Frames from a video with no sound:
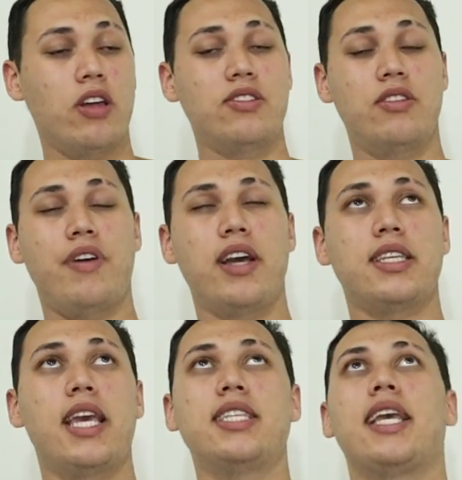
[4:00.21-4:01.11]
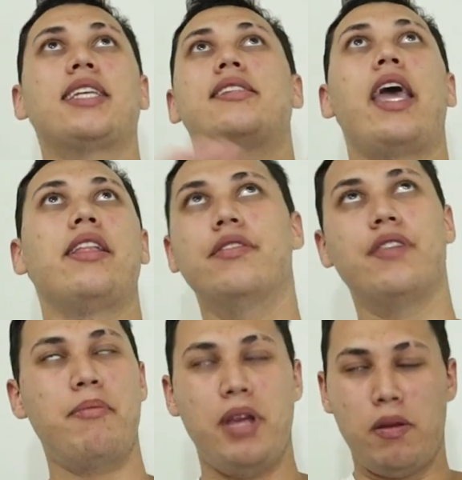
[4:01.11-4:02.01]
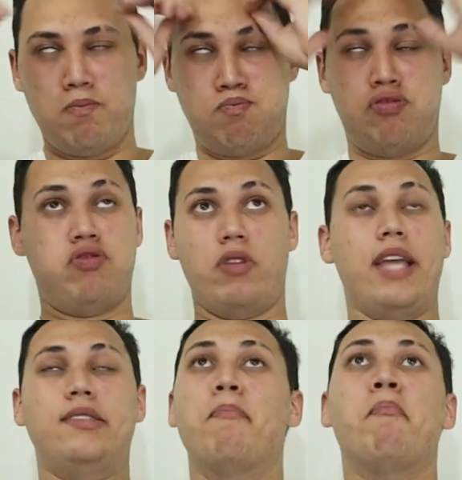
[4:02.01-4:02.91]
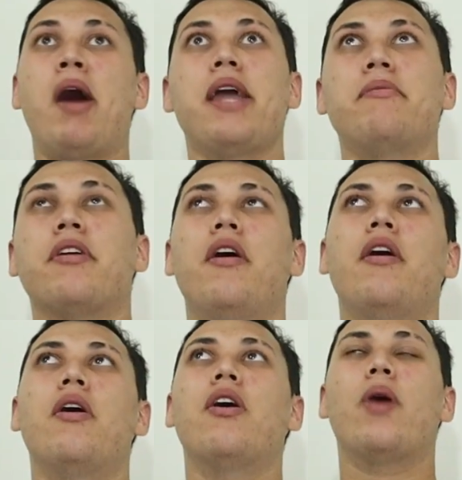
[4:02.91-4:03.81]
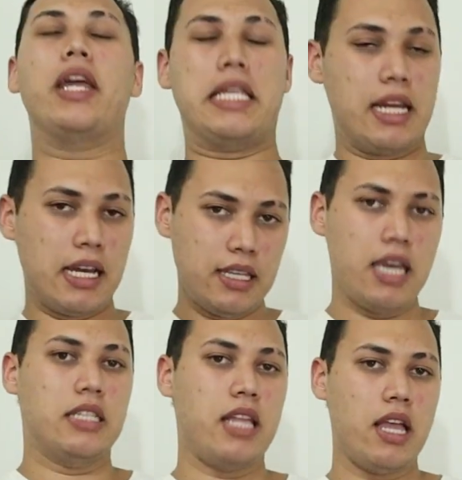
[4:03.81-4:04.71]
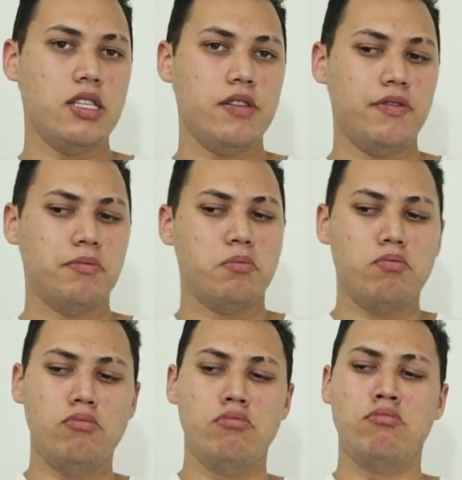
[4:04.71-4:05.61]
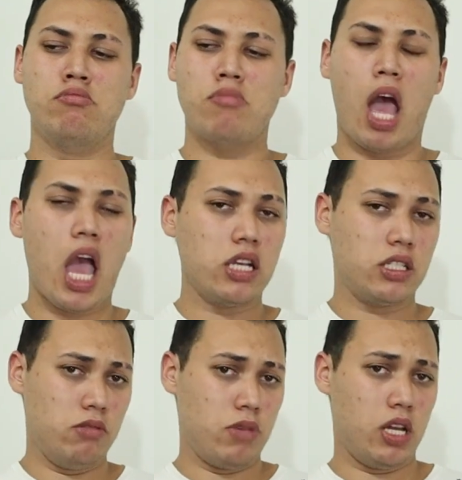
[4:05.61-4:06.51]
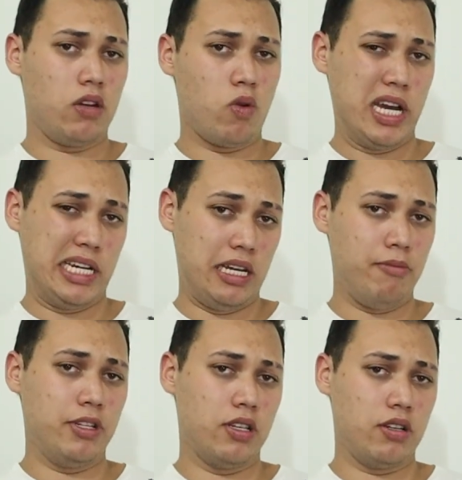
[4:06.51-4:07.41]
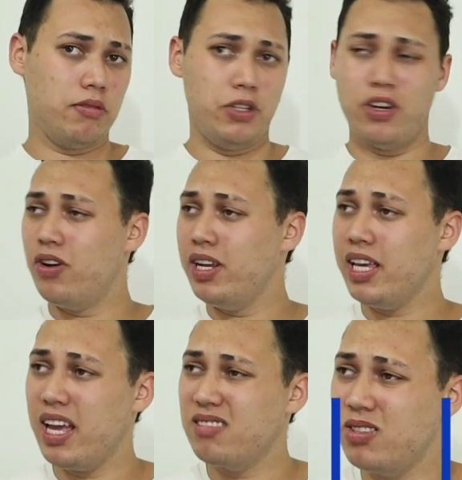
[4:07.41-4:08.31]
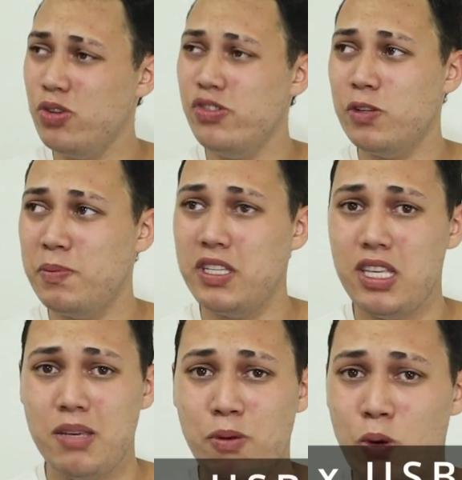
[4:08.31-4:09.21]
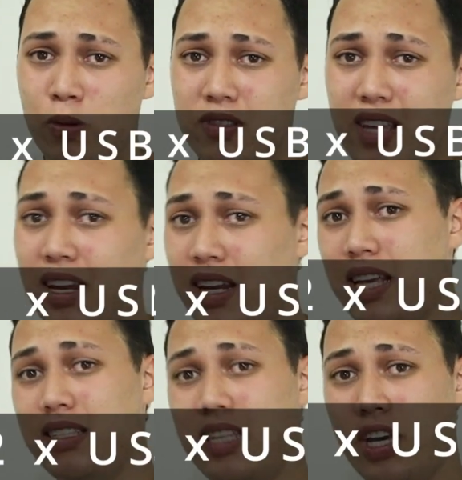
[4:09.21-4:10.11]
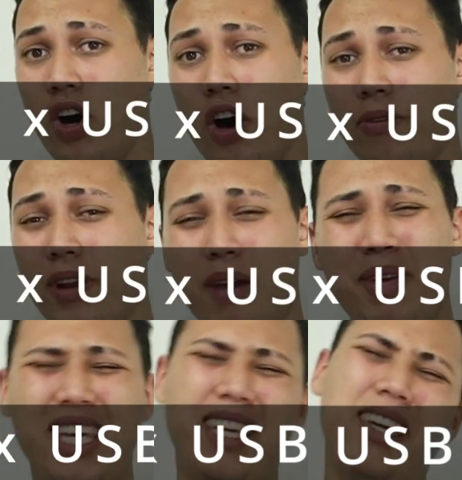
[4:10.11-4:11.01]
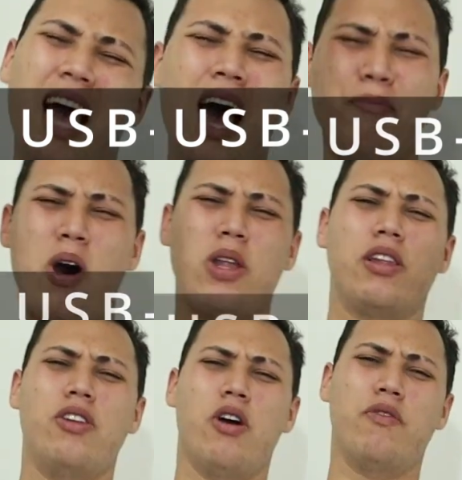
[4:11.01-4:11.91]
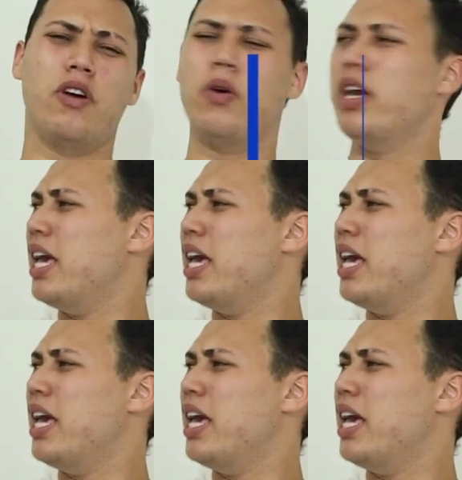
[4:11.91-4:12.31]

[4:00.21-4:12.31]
on this device is extensive. I mean, it's Wait, did I say extensive? I actually meant quite limited. You only get 2 USB-C ports and an SD card reader. I mean, come on, Lenovo.